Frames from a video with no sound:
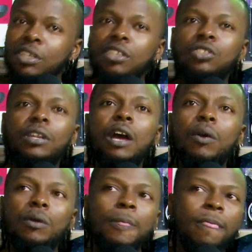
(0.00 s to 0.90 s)
So
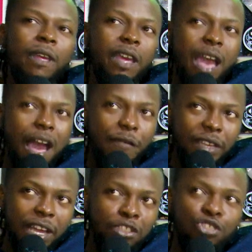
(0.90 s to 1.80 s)
now, having
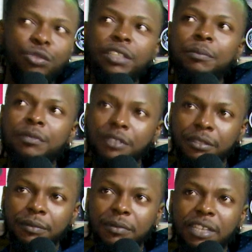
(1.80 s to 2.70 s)
that dream
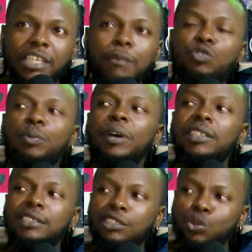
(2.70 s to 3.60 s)
that came to
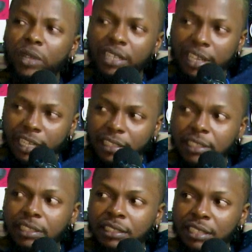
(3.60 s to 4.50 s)
pass in
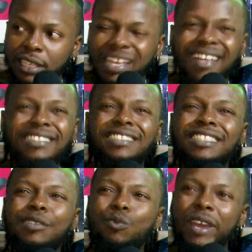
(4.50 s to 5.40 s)
2019 and
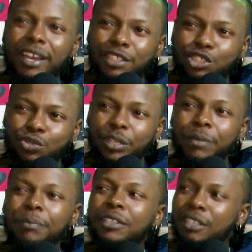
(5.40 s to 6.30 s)
seeing where that
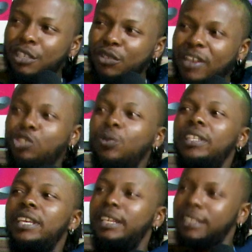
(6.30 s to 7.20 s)
dream
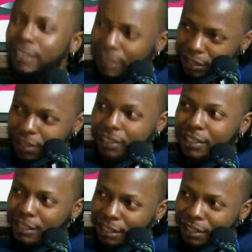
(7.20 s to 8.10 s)
graduated
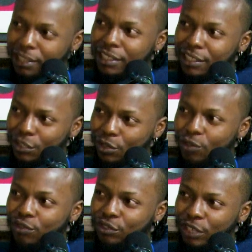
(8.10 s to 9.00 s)

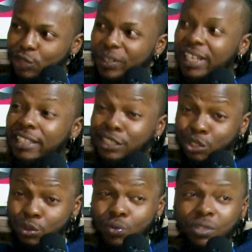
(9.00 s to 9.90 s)

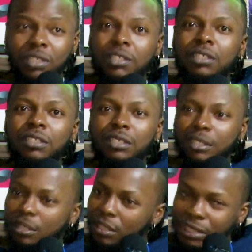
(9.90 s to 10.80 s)
into,
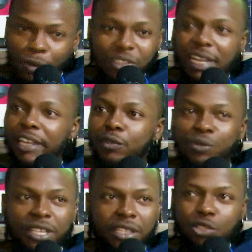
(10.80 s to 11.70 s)
that was like
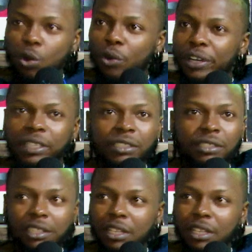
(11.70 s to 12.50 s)
re-touring.